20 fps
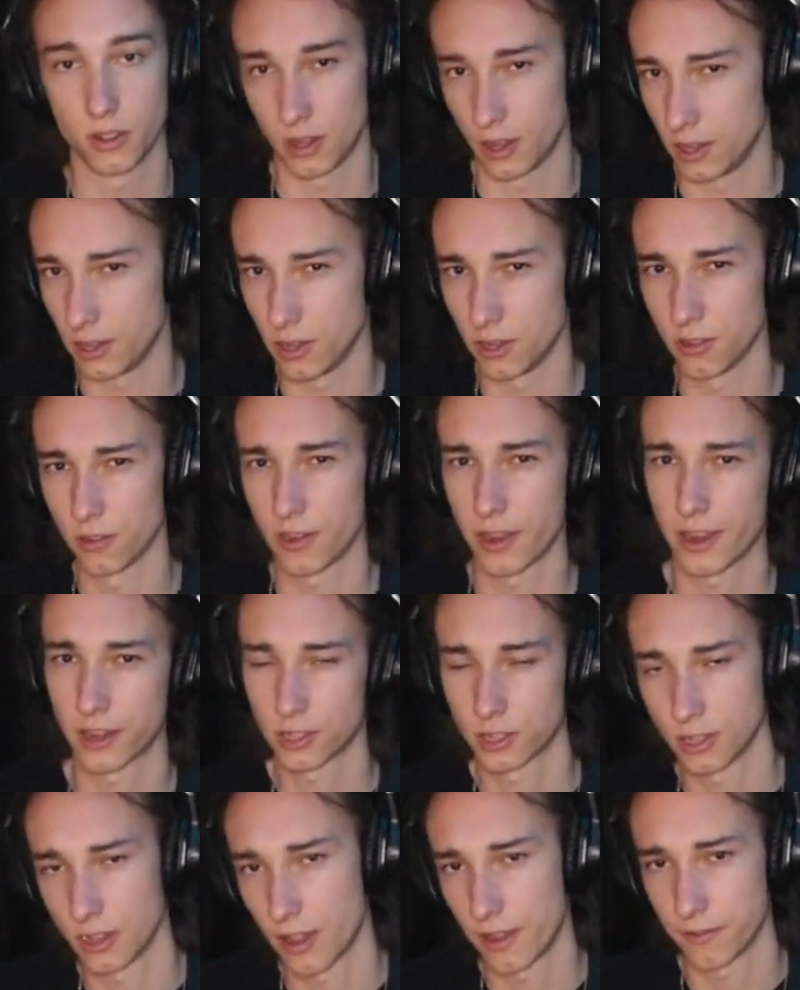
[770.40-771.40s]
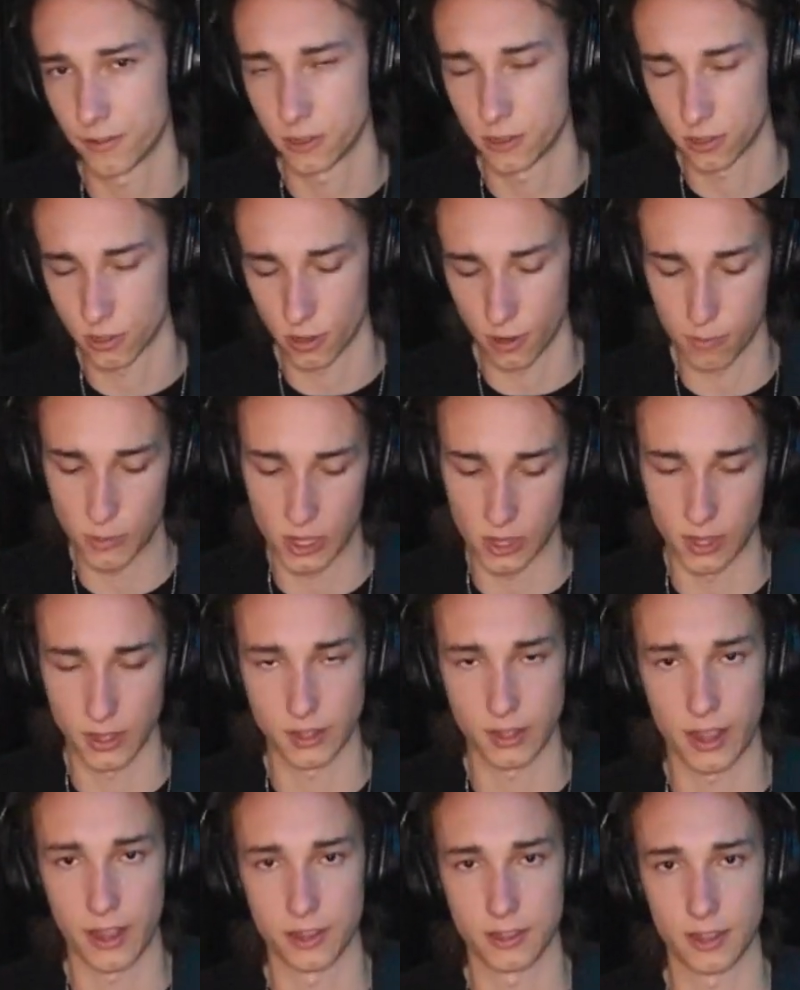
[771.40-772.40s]
And you don't actually have to strum it like
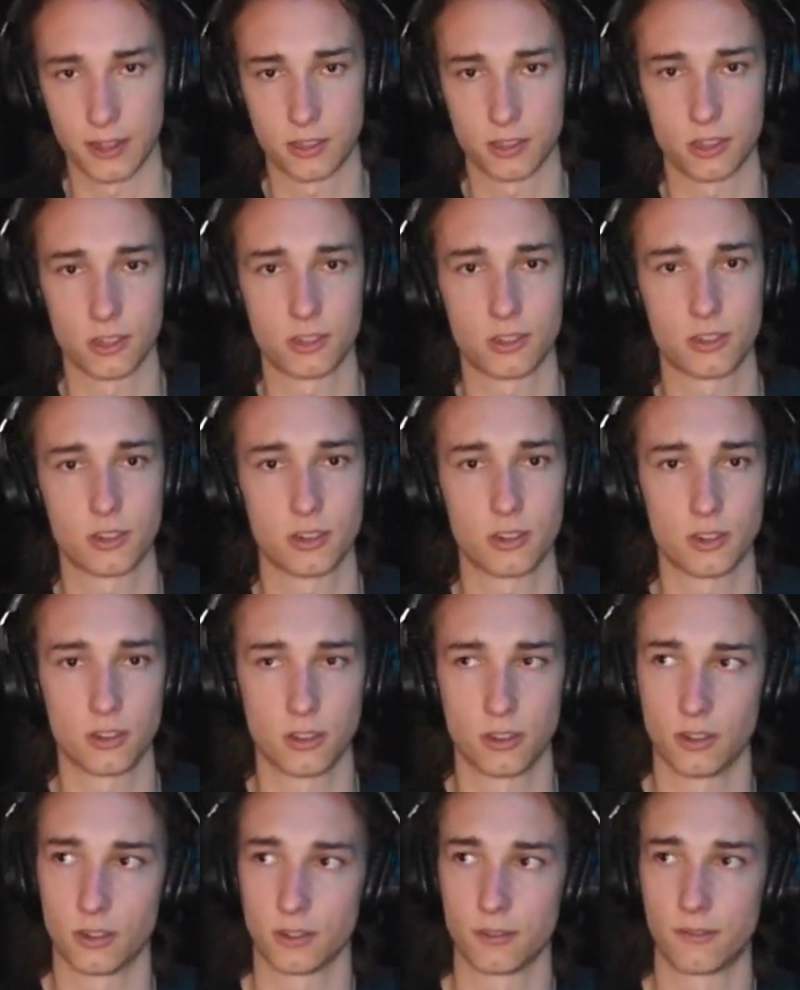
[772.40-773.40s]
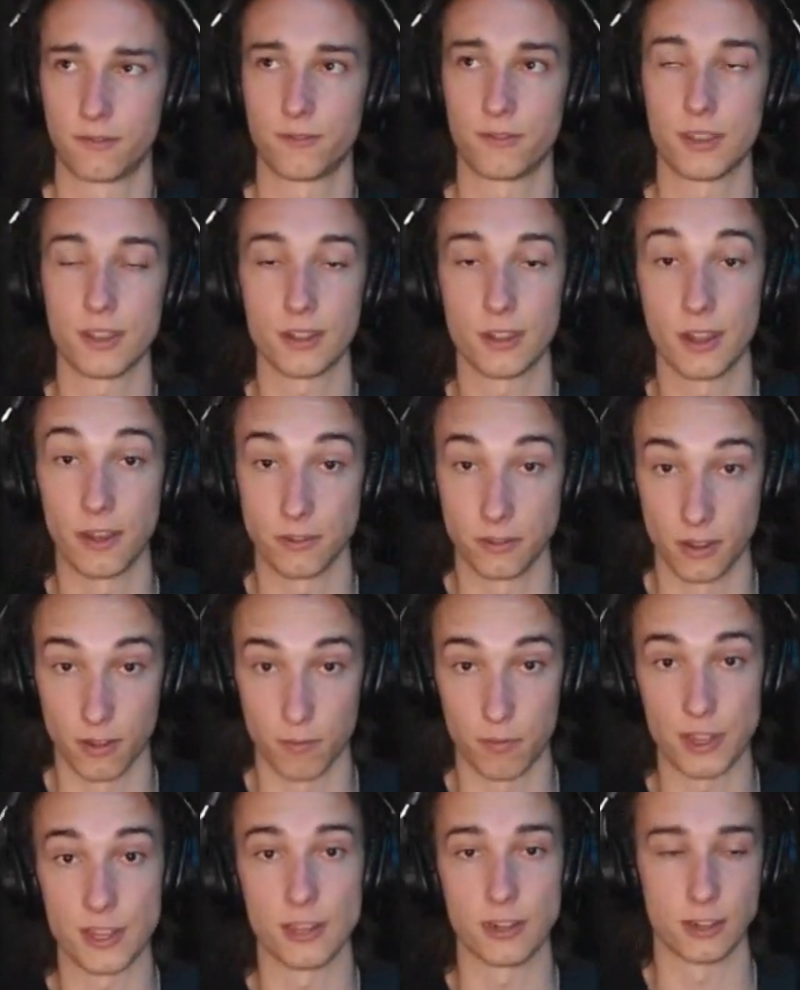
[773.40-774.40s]
that. That's just to feel out the
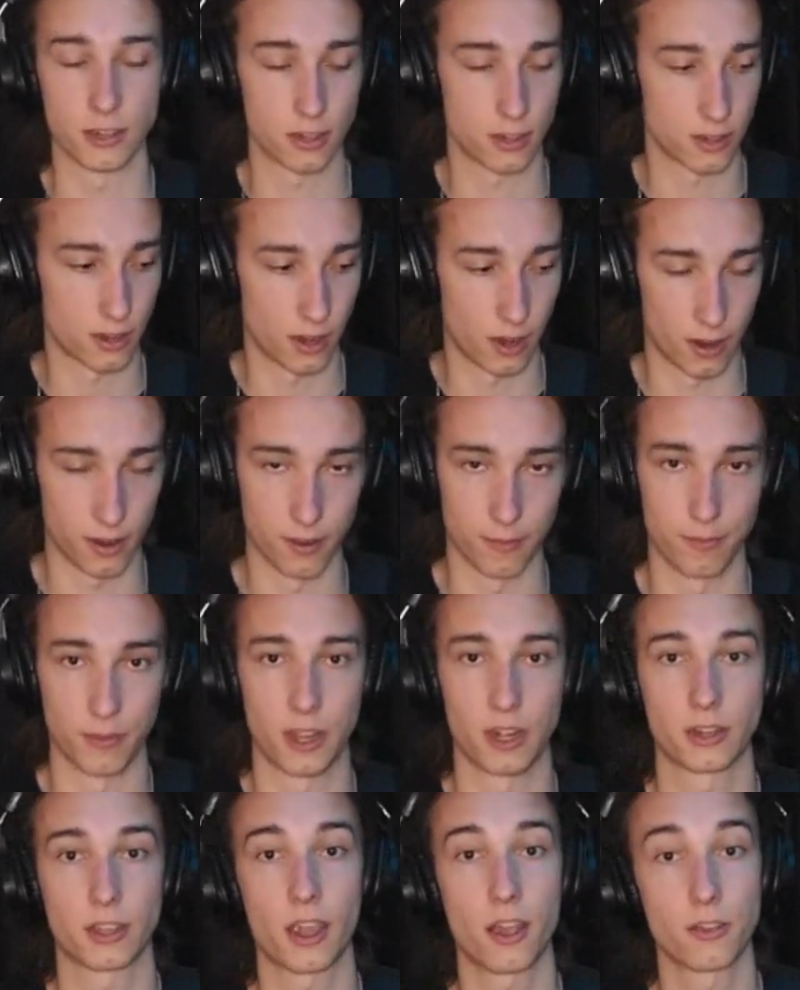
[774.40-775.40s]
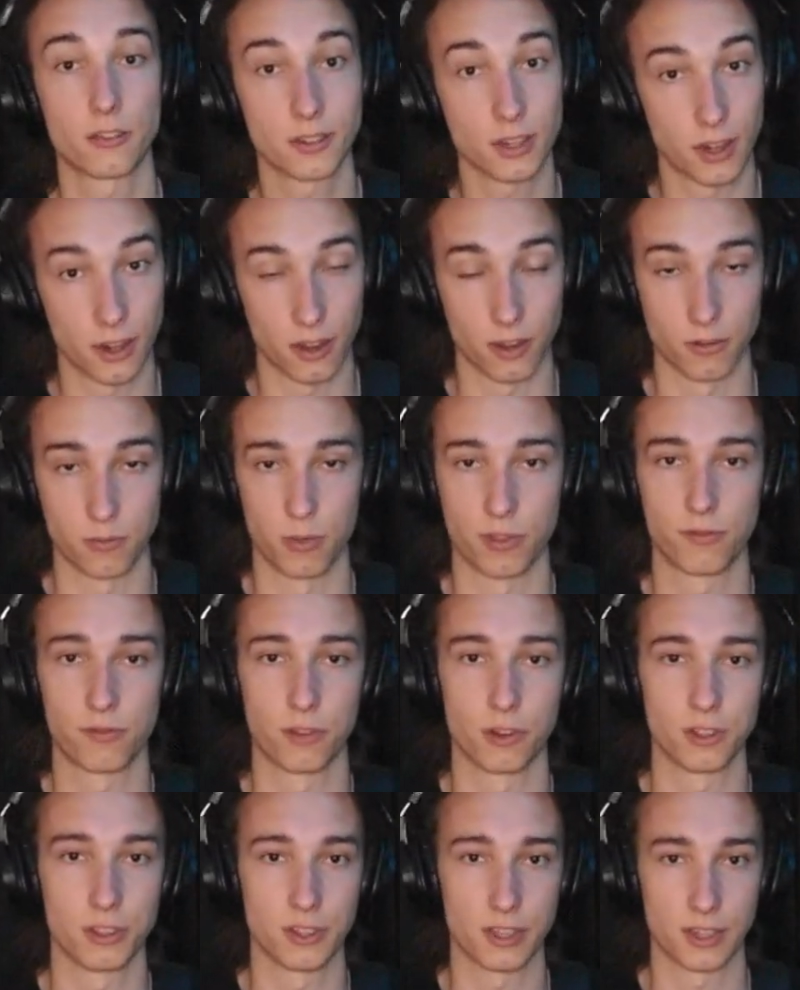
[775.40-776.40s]
beat and count it out before
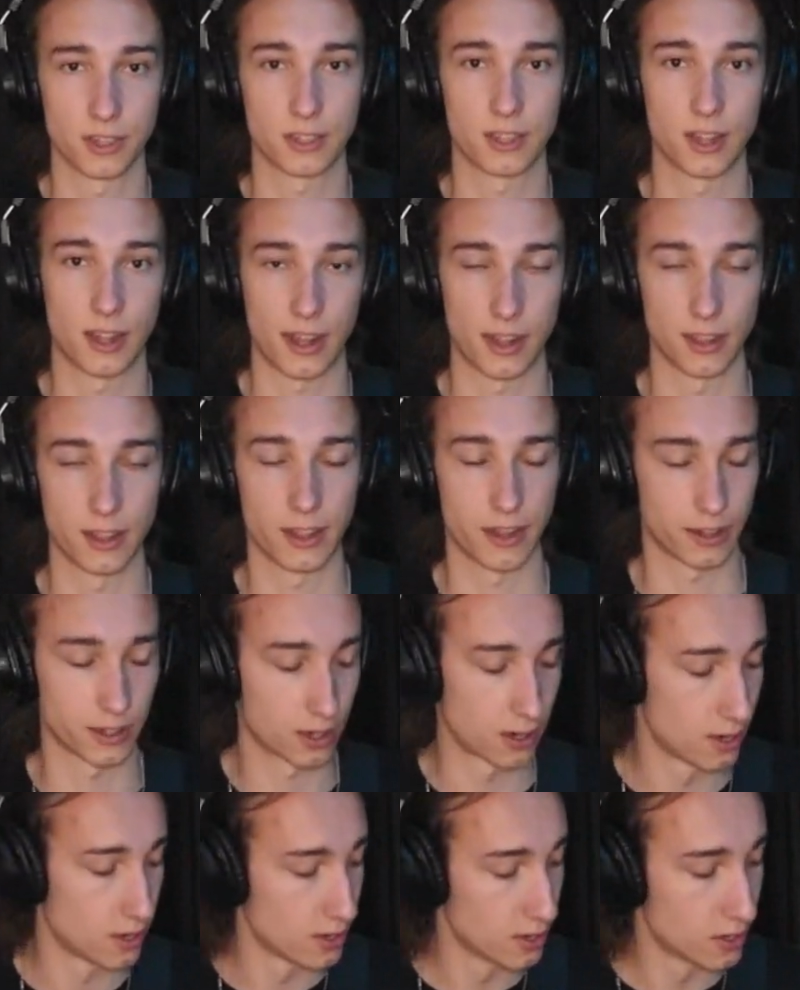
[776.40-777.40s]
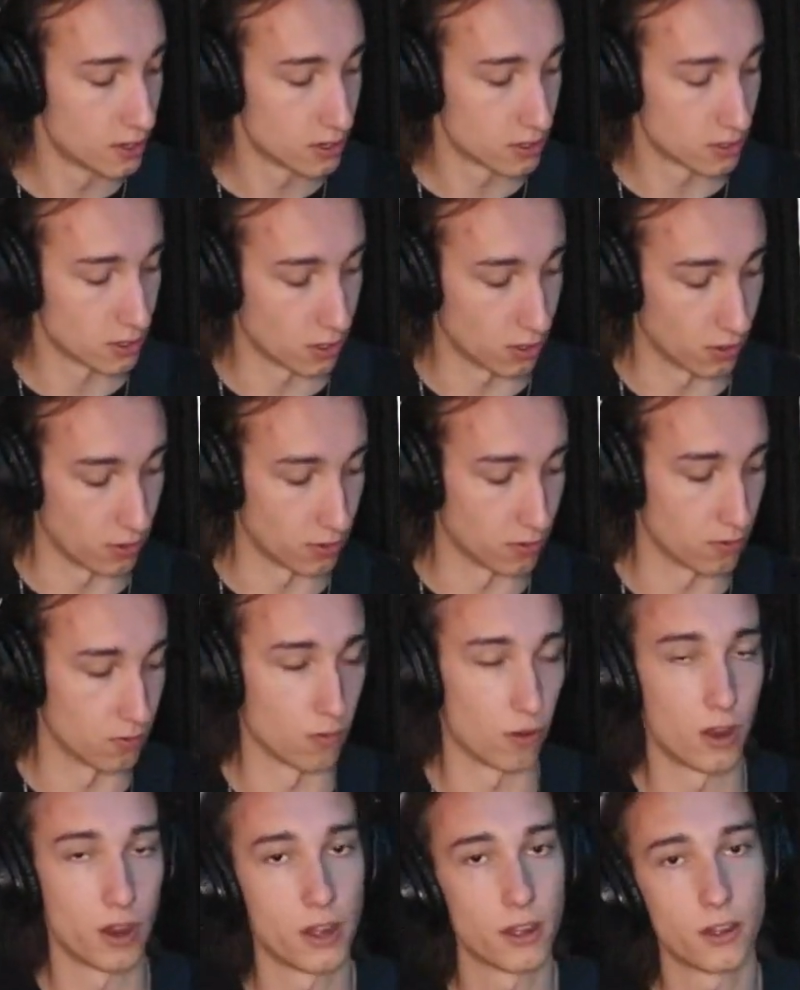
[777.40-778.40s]
you get to that lick. So
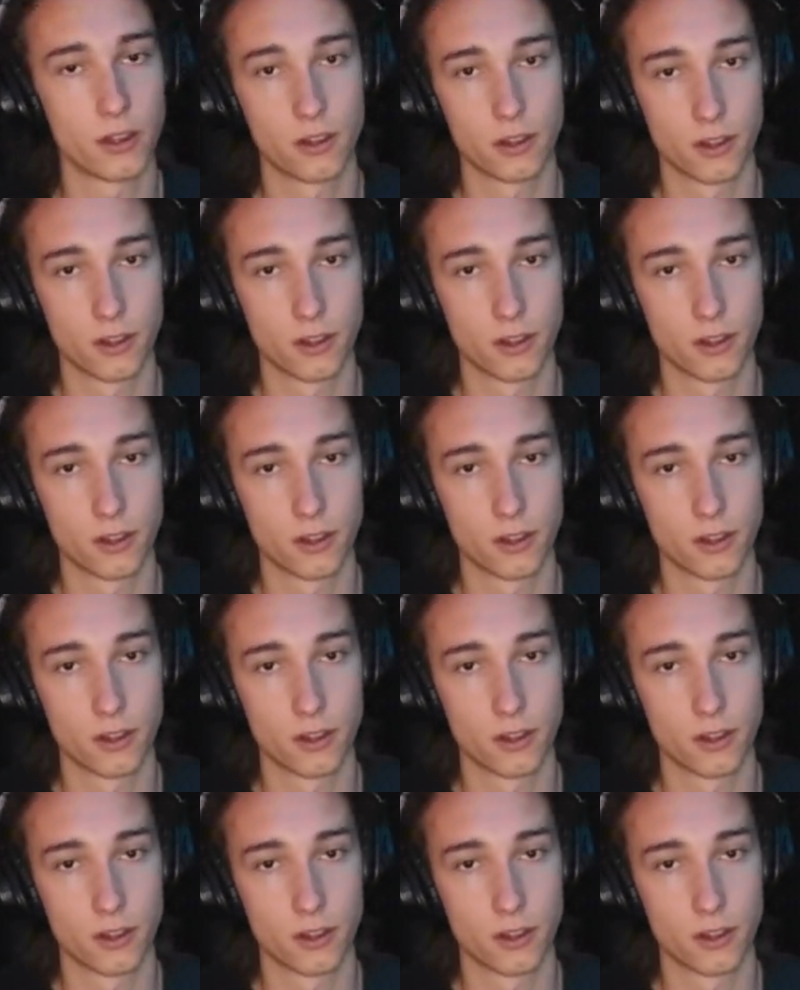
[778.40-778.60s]
1, 2,